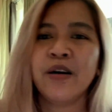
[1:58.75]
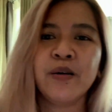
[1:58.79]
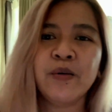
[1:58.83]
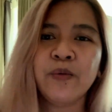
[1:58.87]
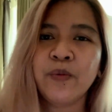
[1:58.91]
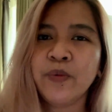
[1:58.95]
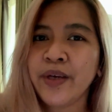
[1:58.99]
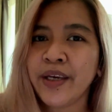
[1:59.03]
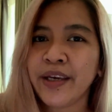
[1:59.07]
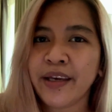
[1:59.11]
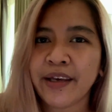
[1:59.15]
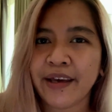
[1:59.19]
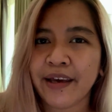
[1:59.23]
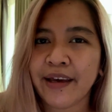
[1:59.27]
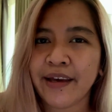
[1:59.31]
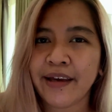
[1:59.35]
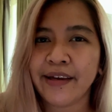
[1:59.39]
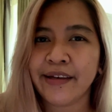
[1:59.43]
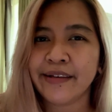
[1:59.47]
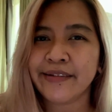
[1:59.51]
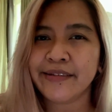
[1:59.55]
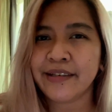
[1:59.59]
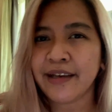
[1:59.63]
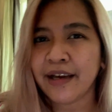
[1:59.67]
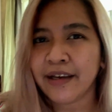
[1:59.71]

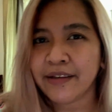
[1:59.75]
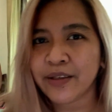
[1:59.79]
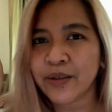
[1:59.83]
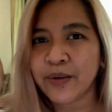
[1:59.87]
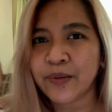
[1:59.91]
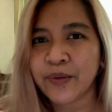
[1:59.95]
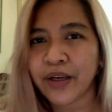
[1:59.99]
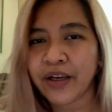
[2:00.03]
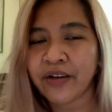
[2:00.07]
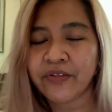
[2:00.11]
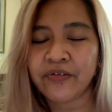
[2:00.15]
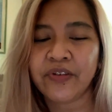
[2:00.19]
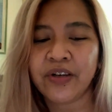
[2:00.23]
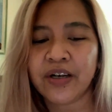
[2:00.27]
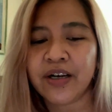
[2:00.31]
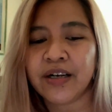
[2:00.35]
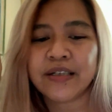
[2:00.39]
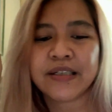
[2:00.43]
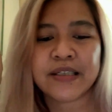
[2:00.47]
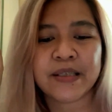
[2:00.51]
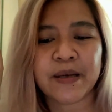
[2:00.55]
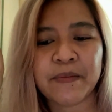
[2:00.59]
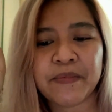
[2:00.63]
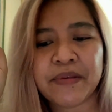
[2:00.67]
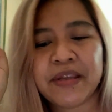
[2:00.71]
weekend getaway
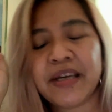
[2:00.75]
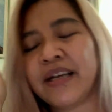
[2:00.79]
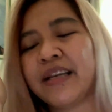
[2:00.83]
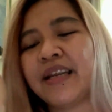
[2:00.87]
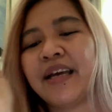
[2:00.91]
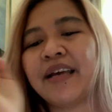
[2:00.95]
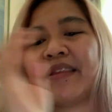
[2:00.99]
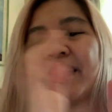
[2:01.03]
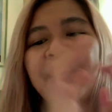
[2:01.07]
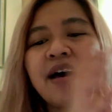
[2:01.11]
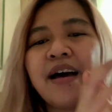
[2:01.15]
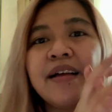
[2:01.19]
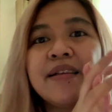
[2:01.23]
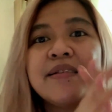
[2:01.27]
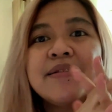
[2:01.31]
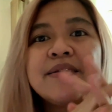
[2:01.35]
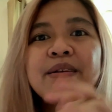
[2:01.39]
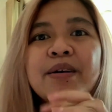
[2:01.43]
vlog, something like that.